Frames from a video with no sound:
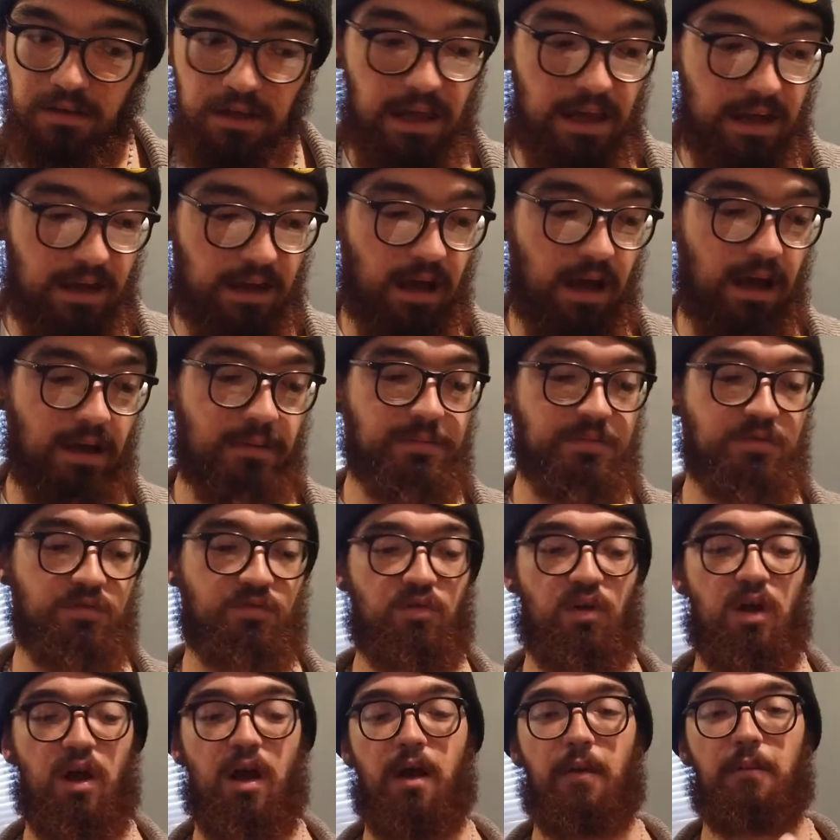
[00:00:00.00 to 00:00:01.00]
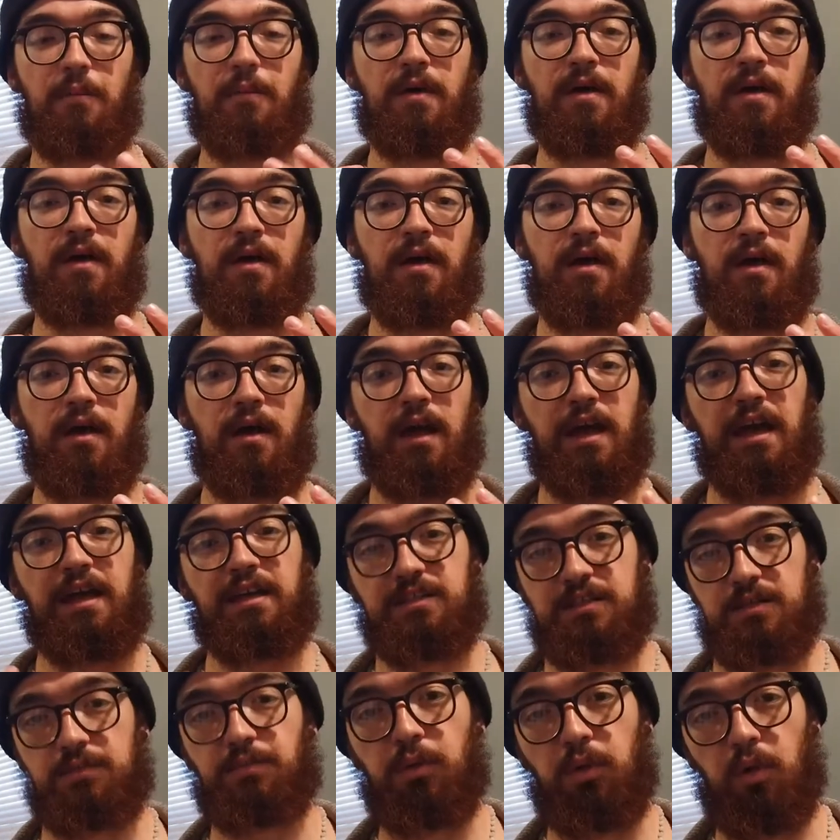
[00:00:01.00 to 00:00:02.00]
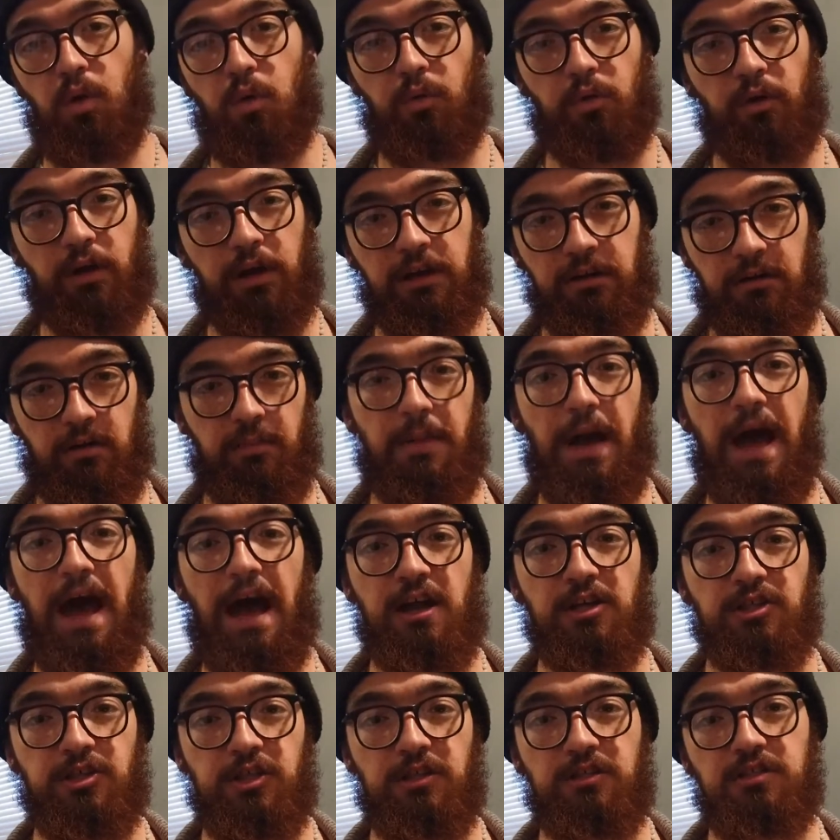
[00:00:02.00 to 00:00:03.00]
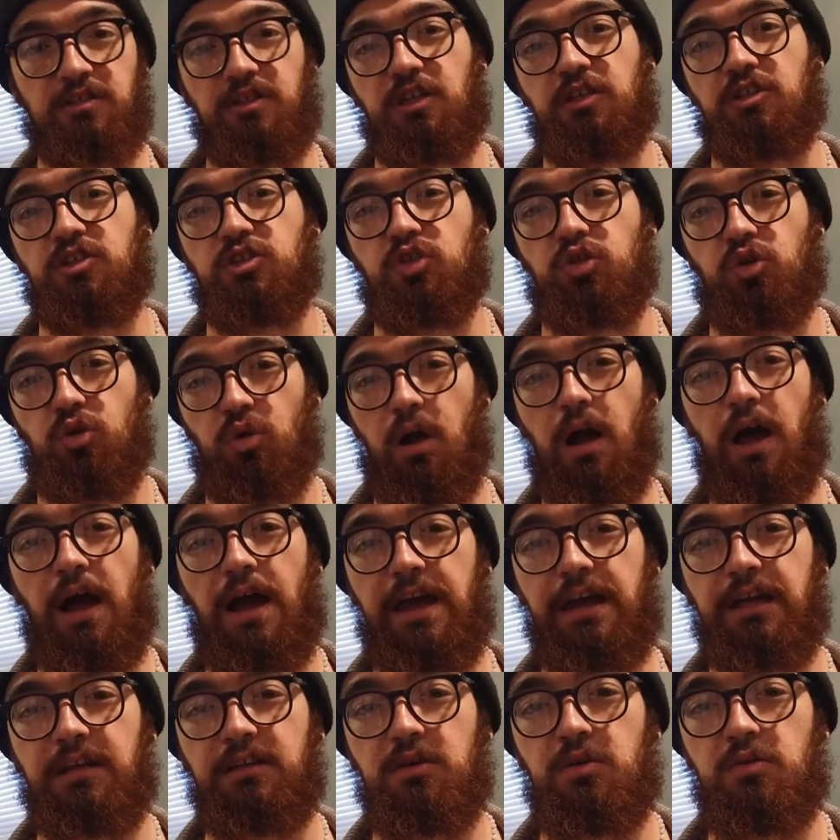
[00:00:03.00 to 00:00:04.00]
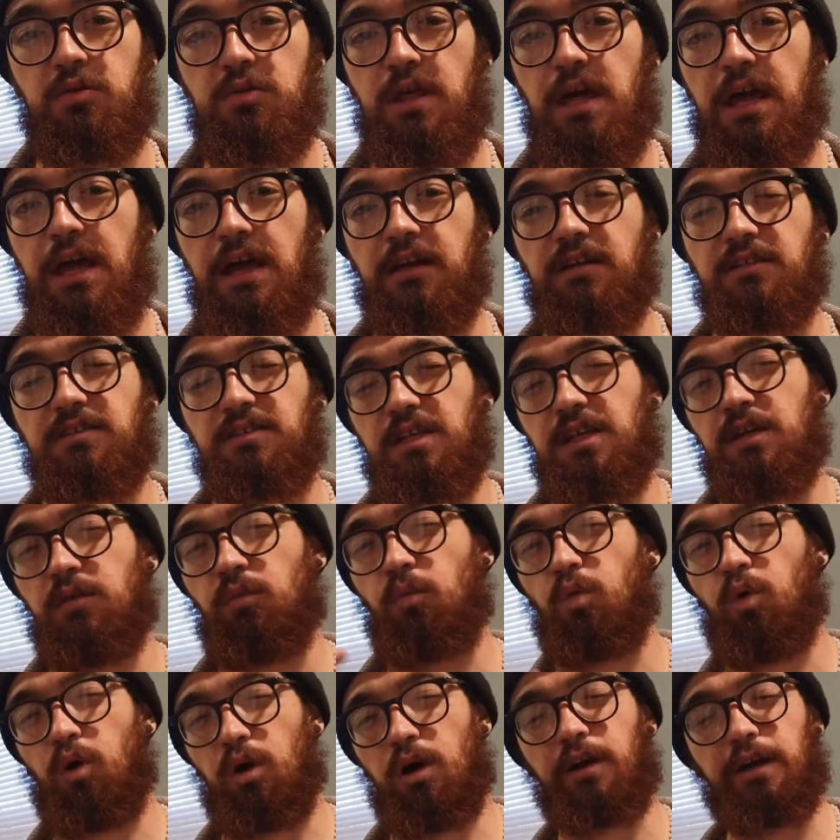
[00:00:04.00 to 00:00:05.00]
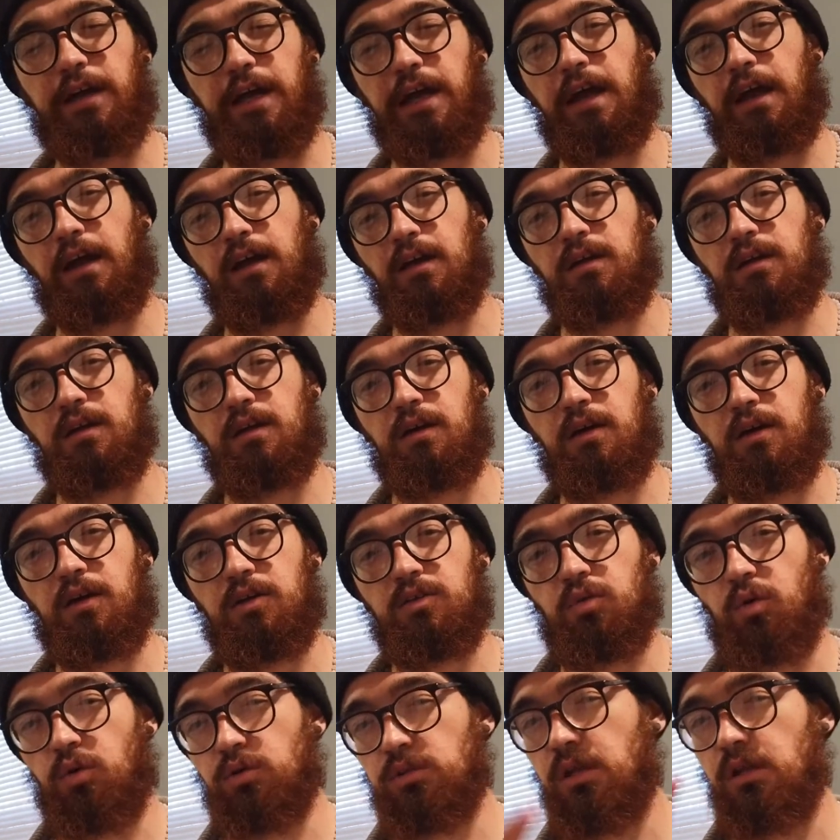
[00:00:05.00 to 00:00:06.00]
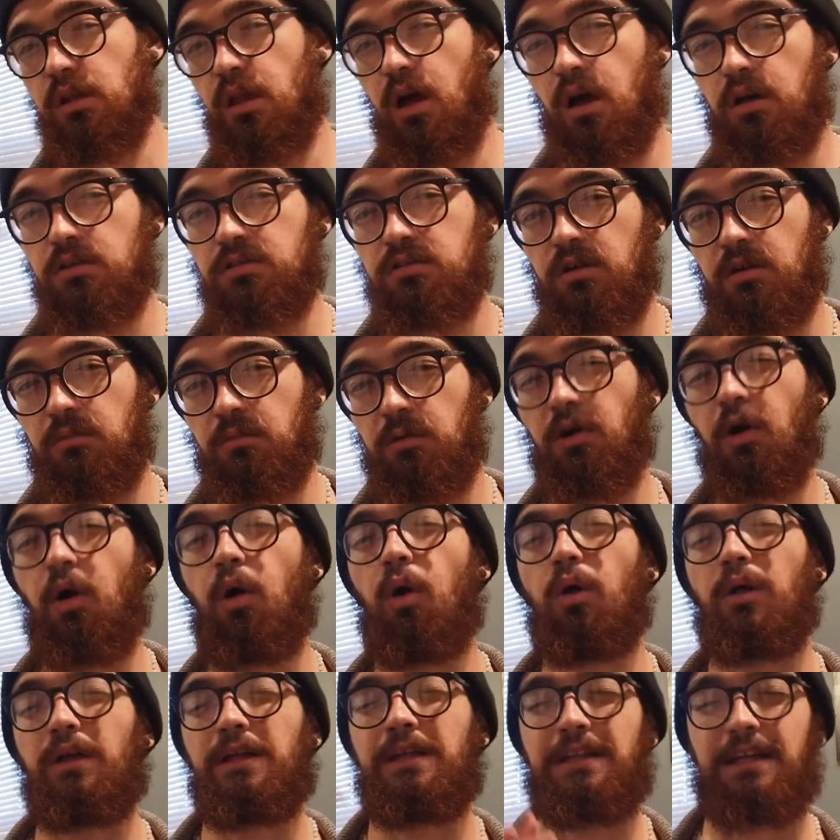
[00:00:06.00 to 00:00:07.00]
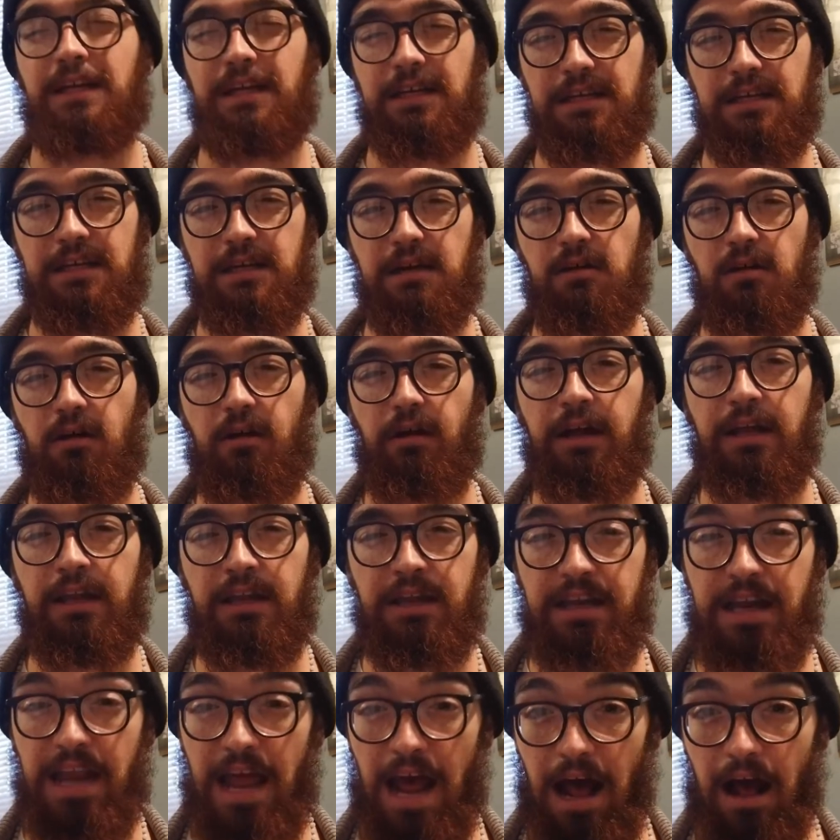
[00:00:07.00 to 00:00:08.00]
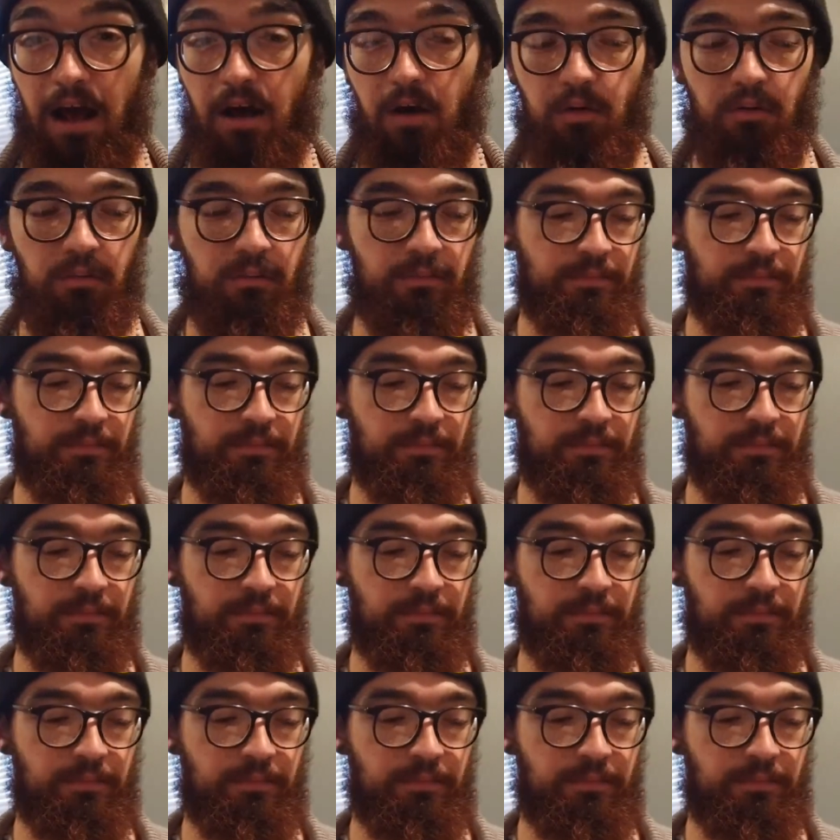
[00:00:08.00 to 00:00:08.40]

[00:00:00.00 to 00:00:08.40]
it comes from exploring your passions and trying new things and working towards a long-term goal in the here and now.